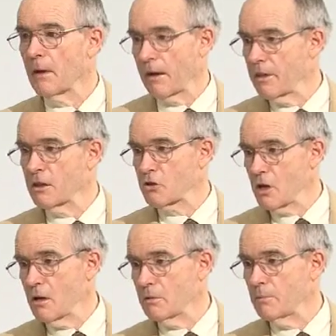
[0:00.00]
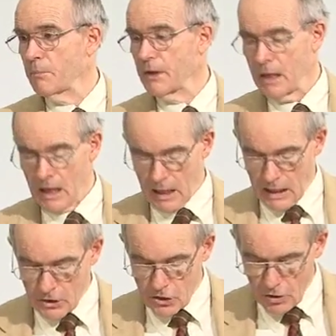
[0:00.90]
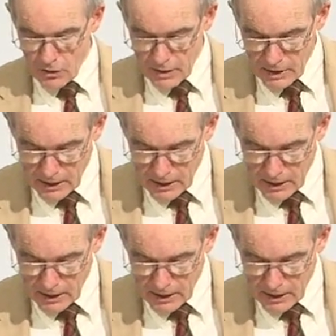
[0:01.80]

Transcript: I think so. And so